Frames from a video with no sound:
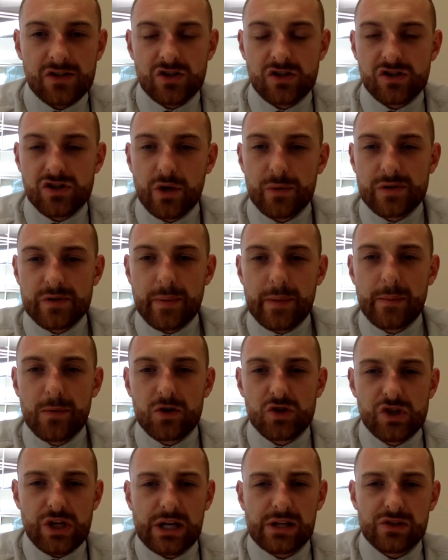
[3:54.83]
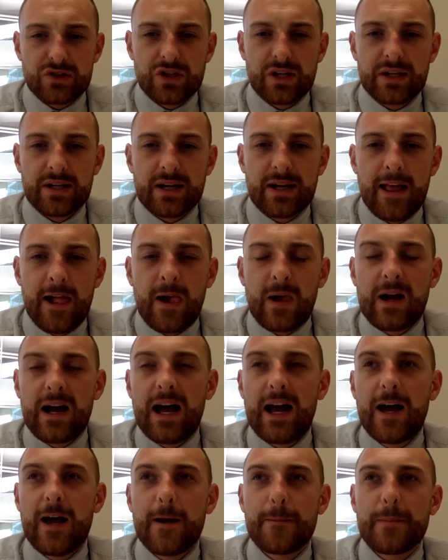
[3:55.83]
and so it was a bit more challenging
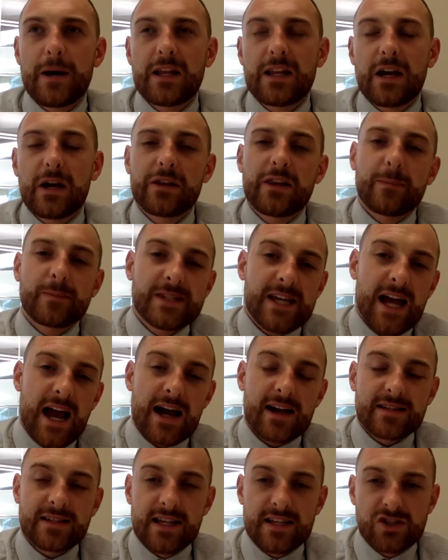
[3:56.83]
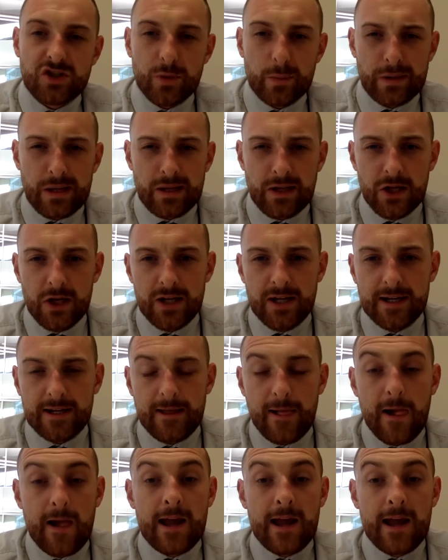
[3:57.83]
allowing them to access some of the learning.